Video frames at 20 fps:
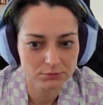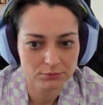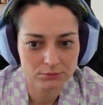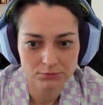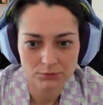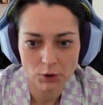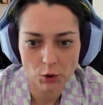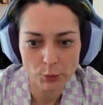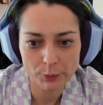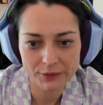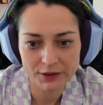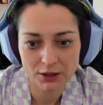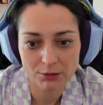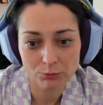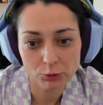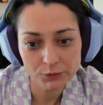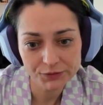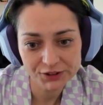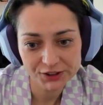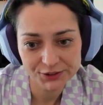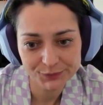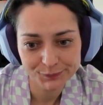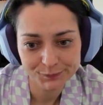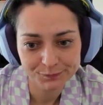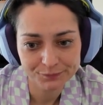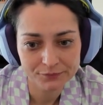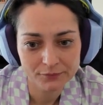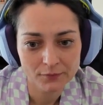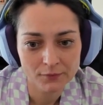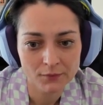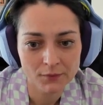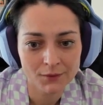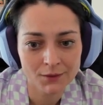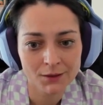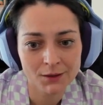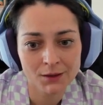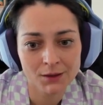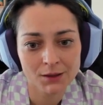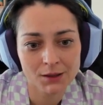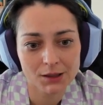opening moves,
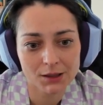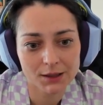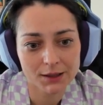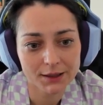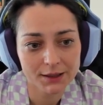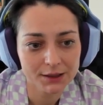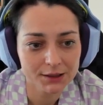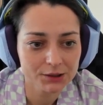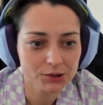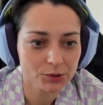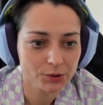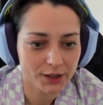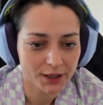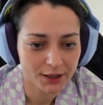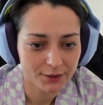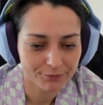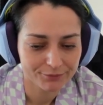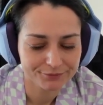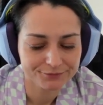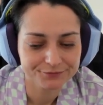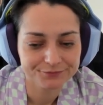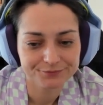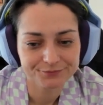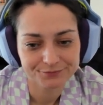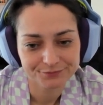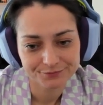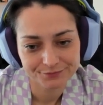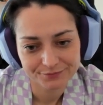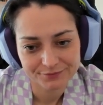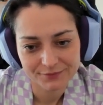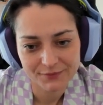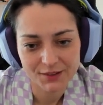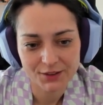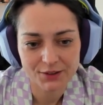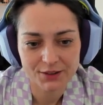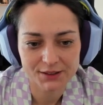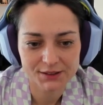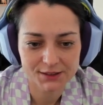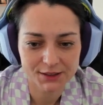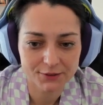and okay,
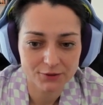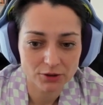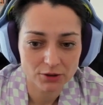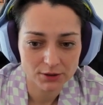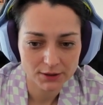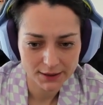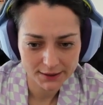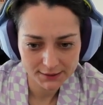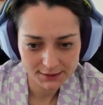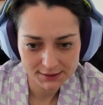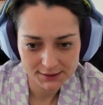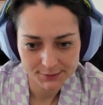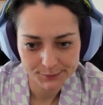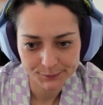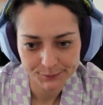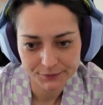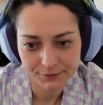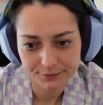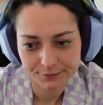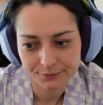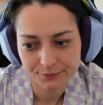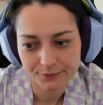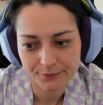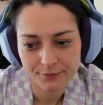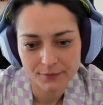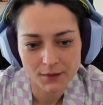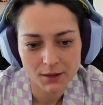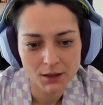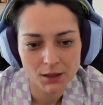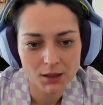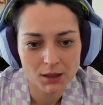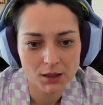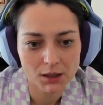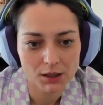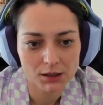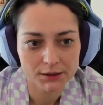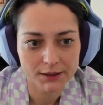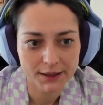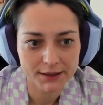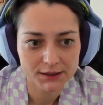there are several lines.
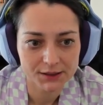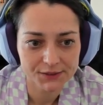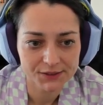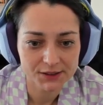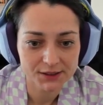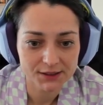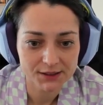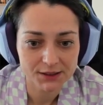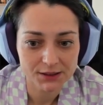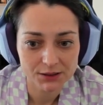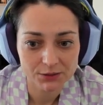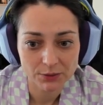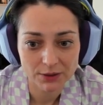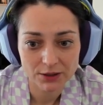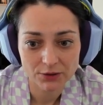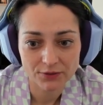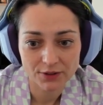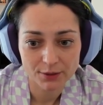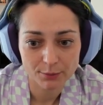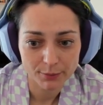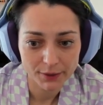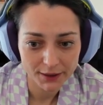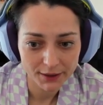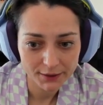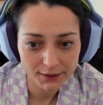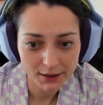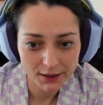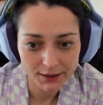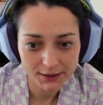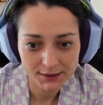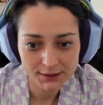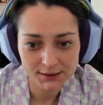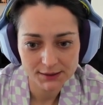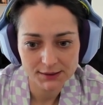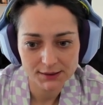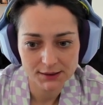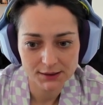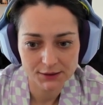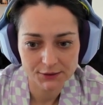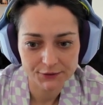Knight f6 is one of the main lines,
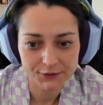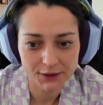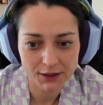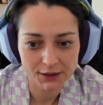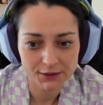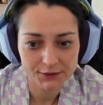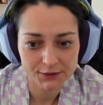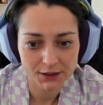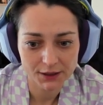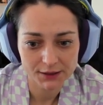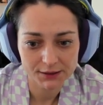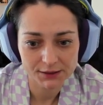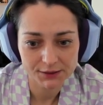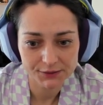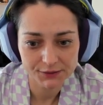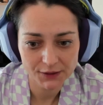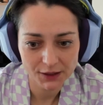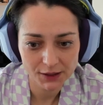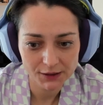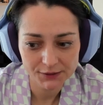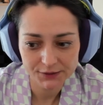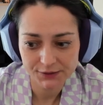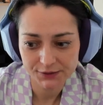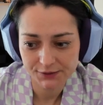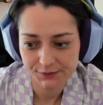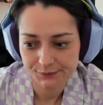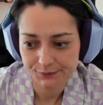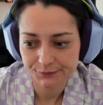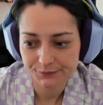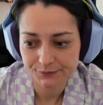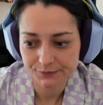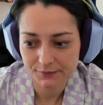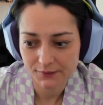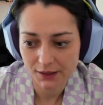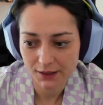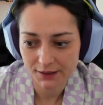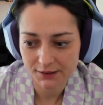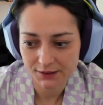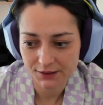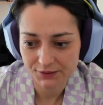e5, knight e5,
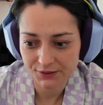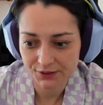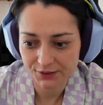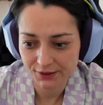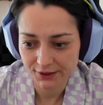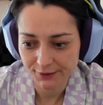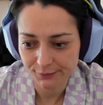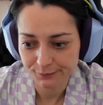knight f3,